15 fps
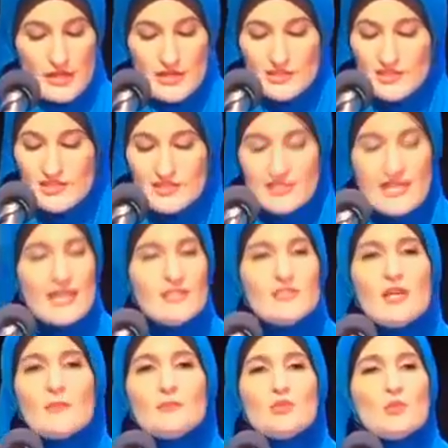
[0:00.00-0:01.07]
to stand
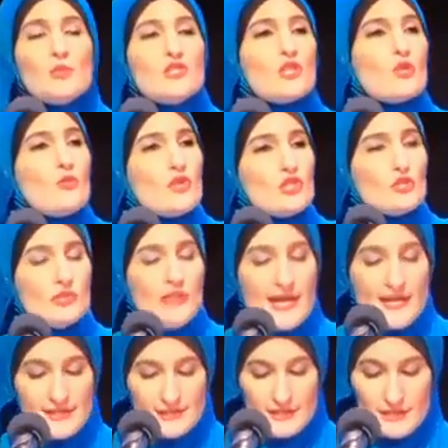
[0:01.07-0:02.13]
up to its original
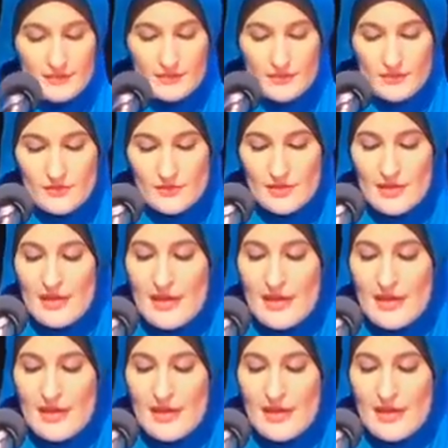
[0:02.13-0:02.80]
ideals.